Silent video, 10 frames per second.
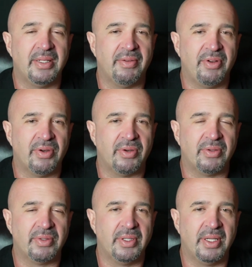If you're
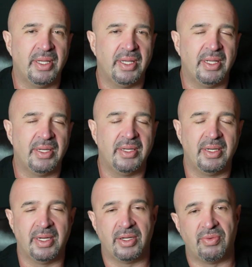in
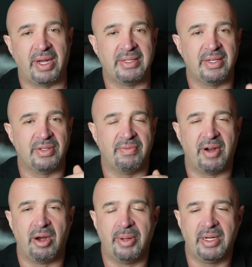in a direct sales
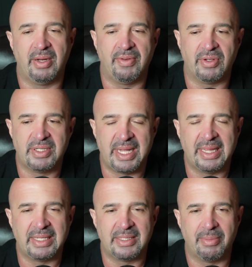environment, if you're
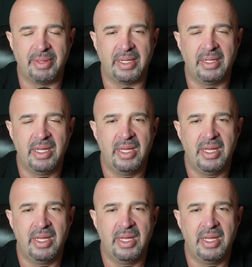selling something,